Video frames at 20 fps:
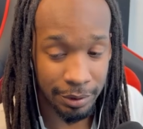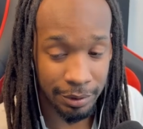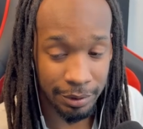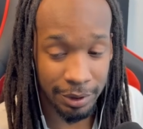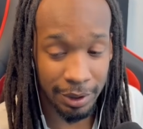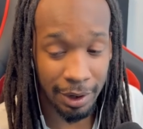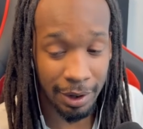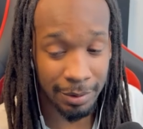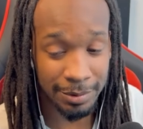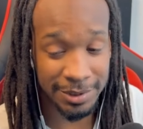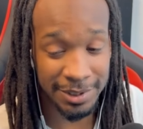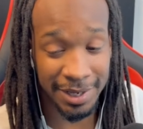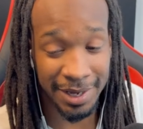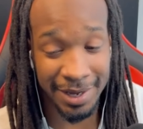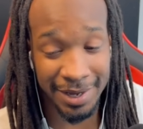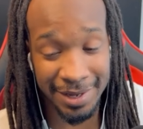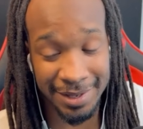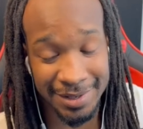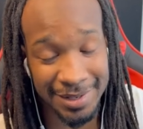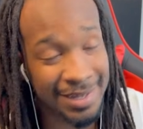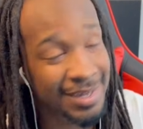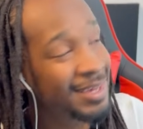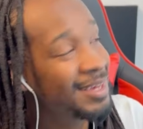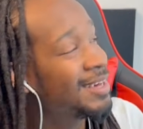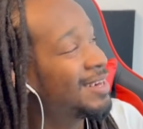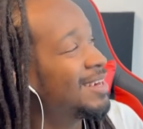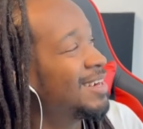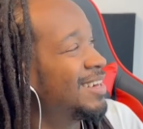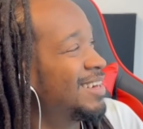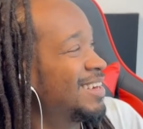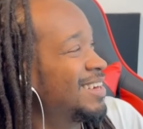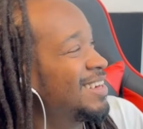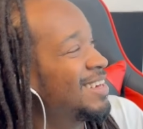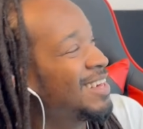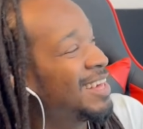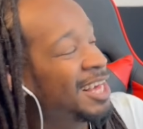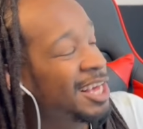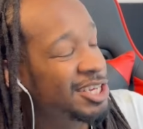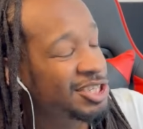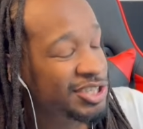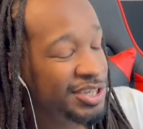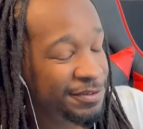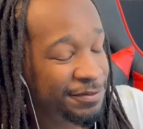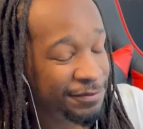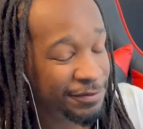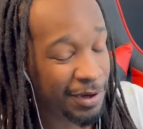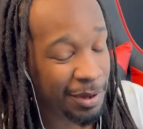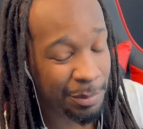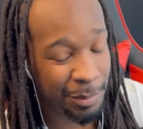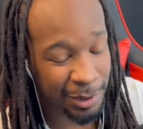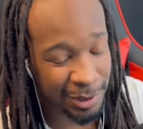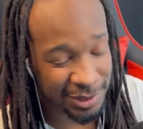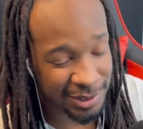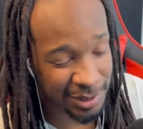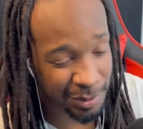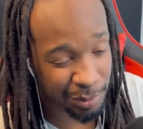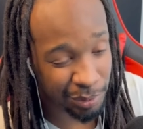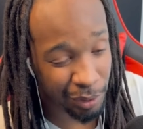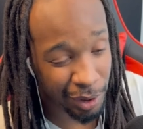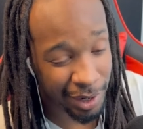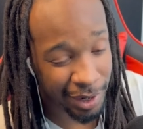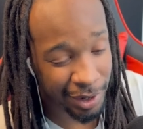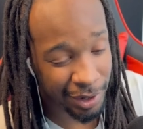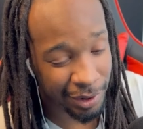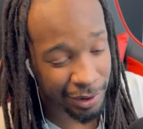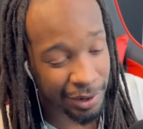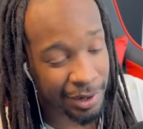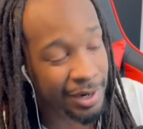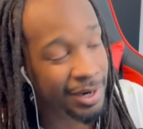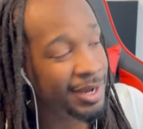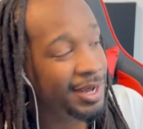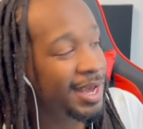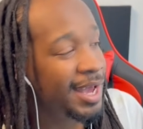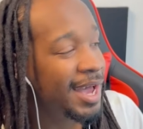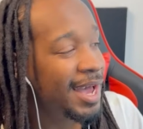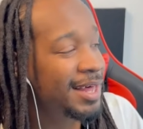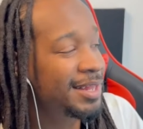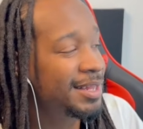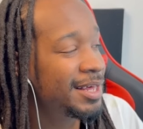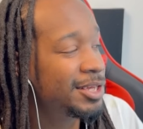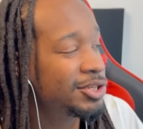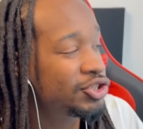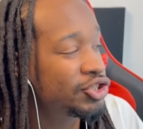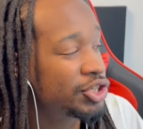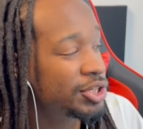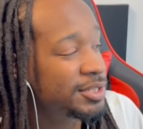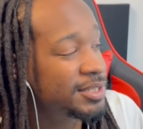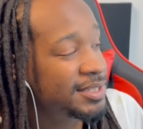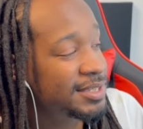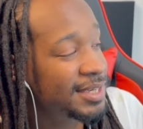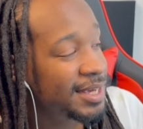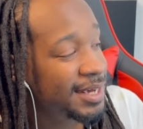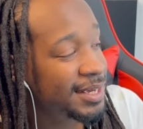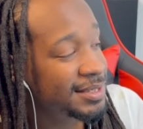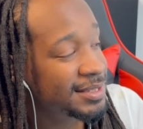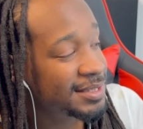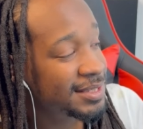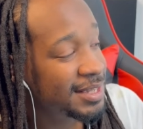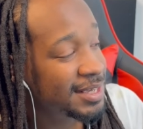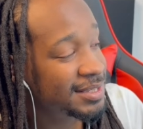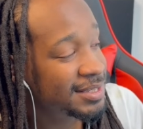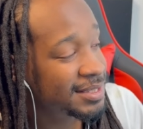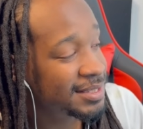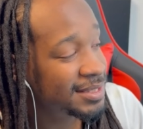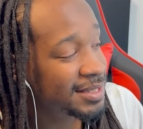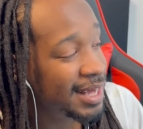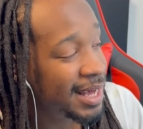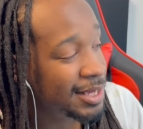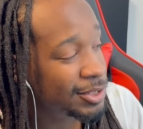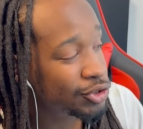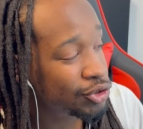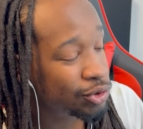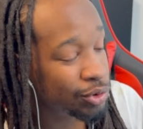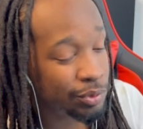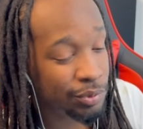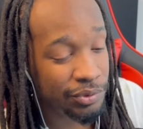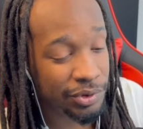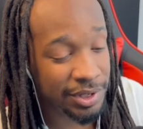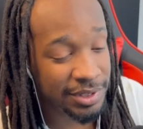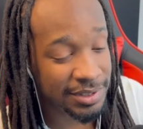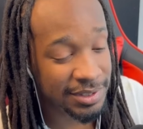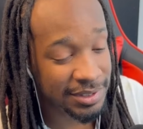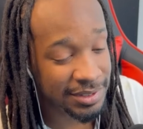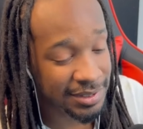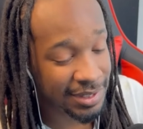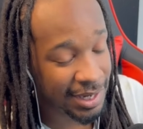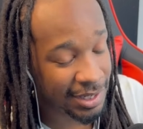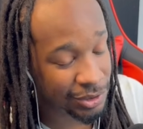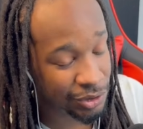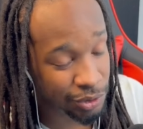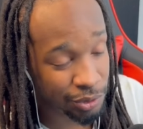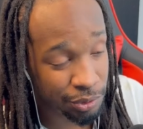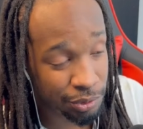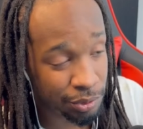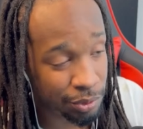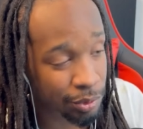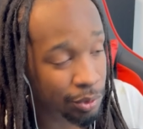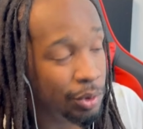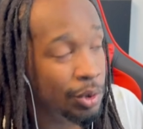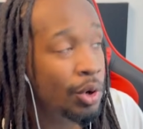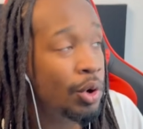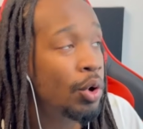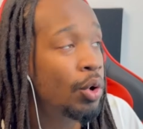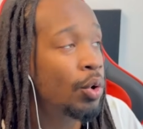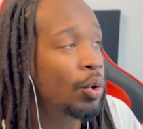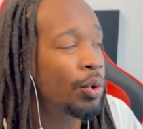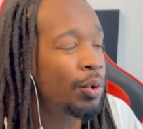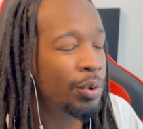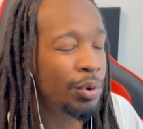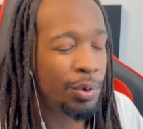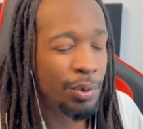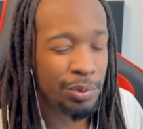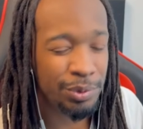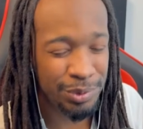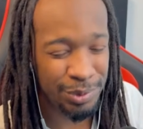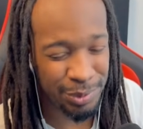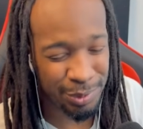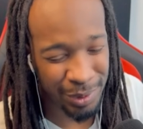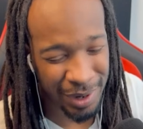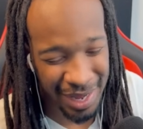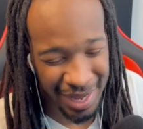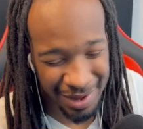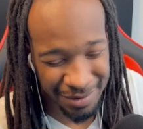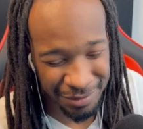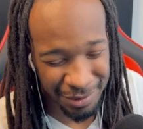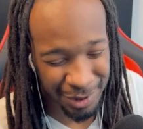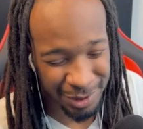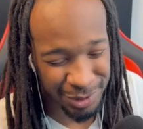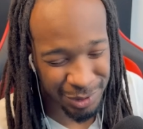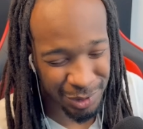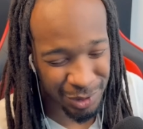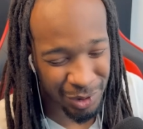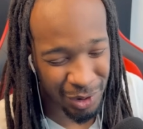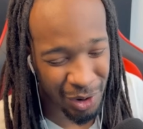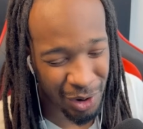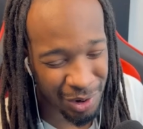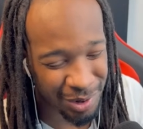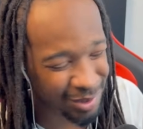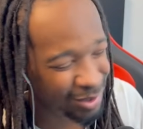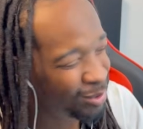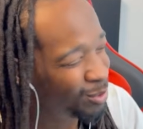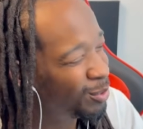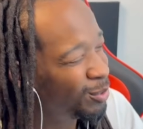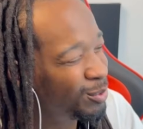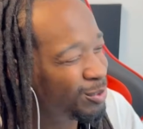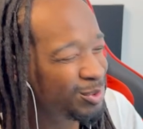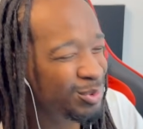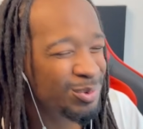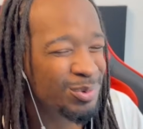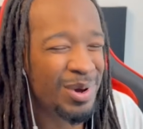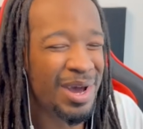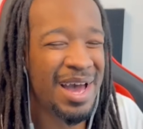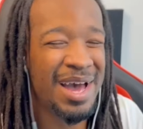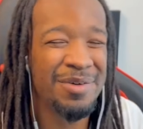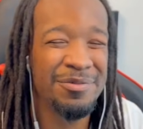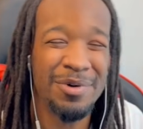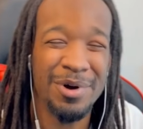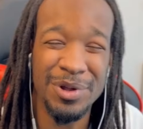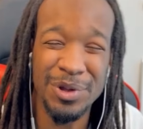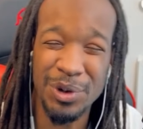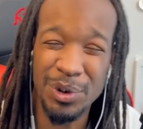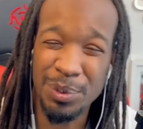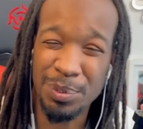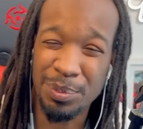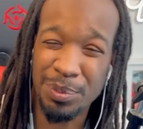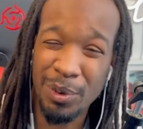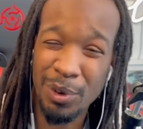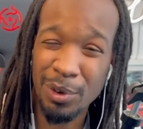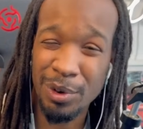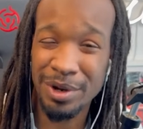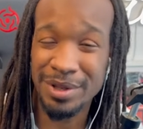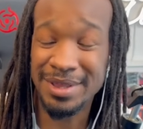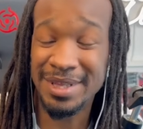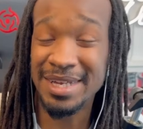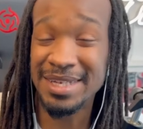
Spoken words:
You know what I'm saying? She fumbles the prayer and then just says, "This is not true. This is not true." Who do you have on your board?